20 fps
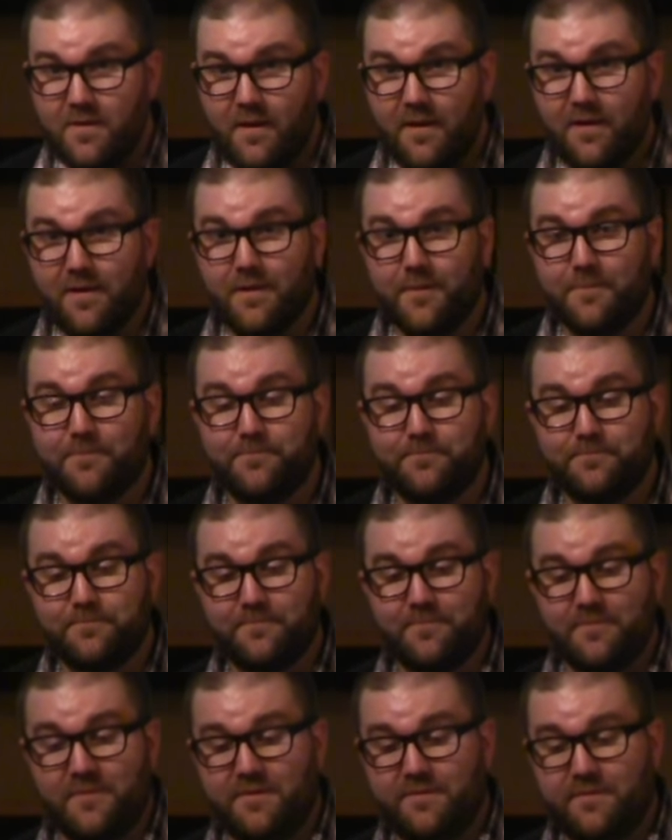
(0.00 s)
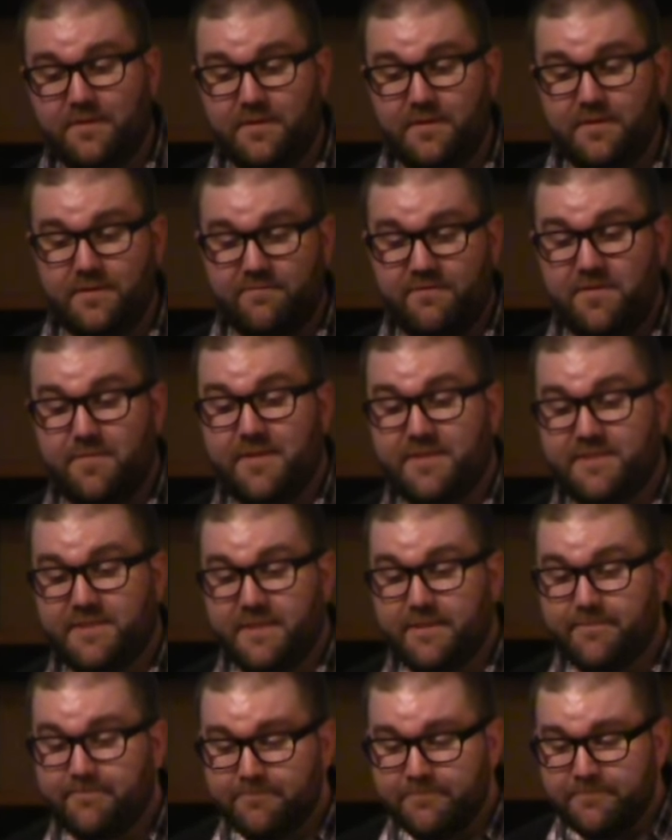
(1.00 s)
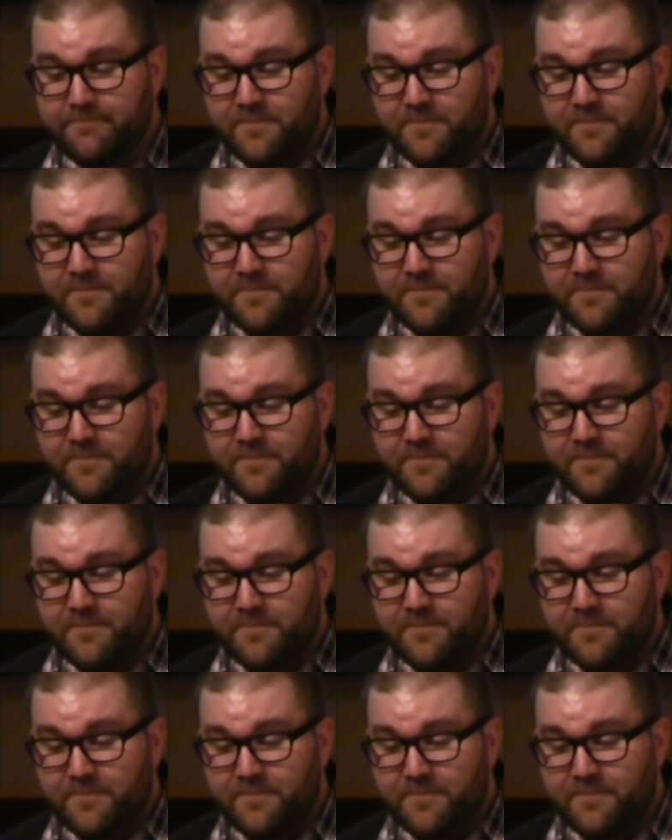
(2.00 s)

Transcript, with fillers: um, the, the V P C.